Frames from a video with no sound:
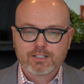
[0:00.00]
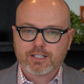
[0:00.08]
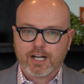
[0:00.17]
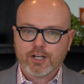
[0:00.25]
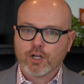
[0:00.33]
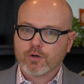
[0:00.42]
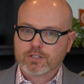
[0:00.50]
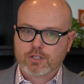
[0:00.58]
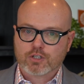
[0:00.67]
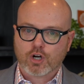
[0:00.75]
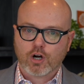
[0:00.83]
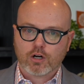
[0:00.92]
Listen, I know it's
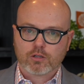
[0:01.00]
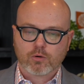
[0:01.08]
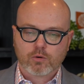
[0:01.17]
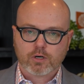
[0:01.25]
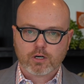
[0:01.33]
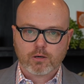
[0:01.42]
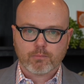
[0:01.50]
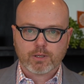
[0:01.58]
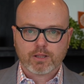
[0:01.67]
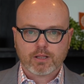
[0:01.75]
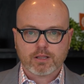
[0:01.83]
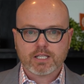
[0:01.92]
a tall order,
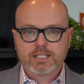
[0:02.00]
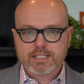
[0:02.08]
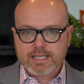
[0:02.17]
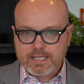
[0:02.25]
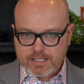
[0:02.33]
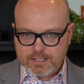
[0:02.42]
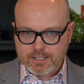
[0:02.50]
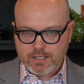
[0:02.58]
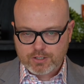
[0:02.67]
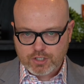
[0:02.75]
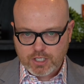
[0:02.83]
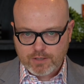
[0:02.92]
but this
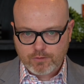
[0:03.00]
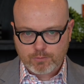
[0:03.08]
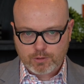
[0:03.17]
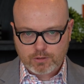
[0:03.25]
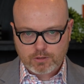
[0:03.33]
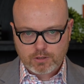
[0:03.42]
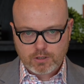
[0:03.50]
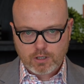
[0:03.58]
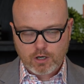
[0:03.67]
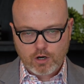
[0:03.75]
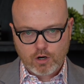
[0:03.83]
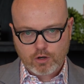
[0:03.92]
is achievable.
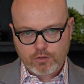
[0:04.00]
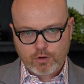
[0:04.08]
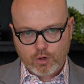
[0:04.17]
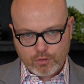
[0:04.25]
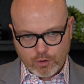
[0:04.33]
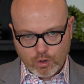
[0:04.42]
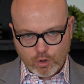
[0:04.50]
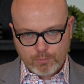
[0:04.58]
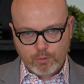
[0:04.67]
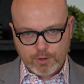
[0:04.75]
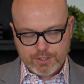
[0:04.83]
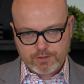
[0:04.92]
The
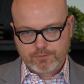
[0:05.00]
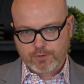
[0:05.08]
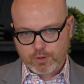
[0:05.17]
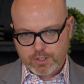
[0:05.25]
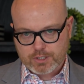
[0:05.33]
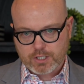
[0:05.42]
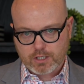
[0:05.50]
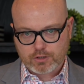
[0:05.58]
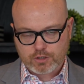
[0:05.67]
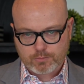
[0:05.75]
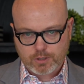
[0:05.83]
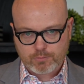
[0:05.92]
whole point of focusing
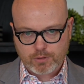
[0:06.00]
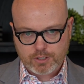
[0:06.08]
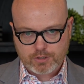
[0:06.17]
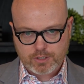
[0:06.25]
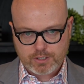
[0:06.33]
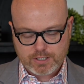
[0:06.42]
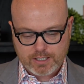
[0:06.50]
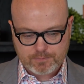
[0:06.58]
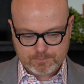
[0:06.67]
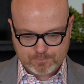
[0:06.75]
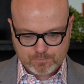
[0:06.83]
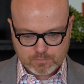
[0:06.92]
on your blood pressure is
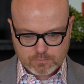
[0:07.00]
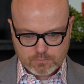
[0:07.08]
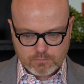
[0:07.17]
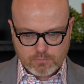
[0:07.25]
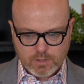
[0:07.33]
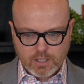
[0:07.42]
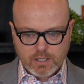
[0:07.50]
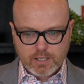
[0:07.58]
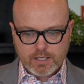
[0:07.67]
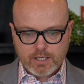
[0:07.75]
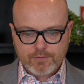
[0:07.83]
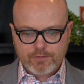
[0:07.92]
that
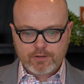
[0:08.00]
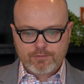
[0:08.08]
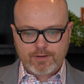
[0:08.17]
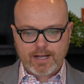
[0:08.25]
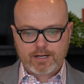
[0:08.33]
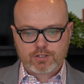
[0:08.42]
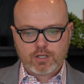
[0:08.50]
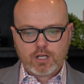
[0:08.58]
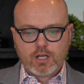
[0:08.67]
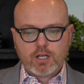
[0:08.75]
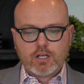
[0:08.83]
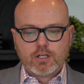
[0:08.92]
if in fact
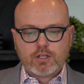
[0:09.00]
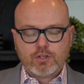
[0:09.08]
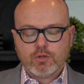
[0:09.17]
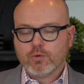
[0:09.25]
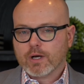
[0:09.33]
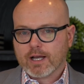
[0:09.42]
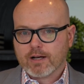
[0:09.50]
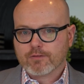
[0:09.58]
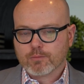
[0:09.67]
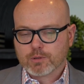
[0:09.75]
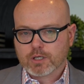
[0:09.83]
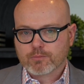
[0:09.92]
you
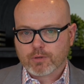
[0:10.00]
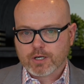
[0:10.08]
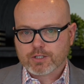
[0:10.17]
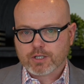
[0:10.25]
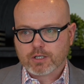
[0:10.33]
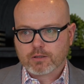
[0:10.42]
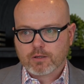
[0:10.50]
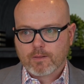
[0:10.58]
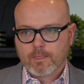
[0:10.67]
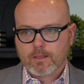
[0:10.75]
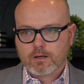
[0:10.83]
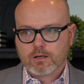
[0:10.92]
have a blood pressure
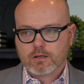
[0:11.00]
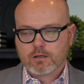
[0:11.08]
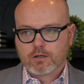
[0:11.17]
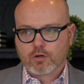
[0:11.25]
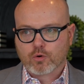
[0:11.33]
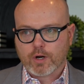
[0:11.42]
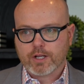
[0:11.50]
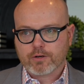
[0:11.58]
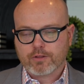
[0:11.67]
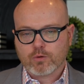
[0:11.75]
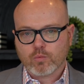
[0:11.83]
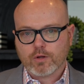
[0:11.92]

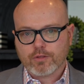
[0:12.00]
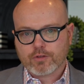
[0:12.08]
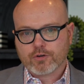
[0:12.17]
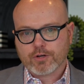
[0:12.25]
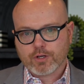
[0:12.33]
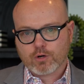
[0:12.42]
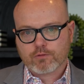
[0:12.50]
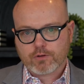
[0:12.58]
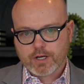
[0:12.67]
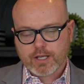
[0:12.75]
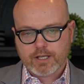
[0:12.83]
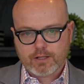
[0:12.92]
greater than 130
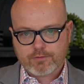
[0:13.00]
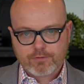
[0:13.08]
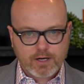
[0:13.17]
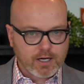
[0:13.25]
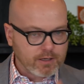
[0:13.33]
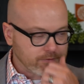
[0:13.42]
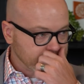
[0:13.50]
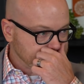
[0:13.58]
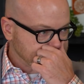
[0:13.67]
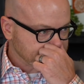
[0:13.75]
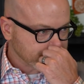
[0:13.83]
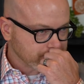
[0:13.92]
over 85,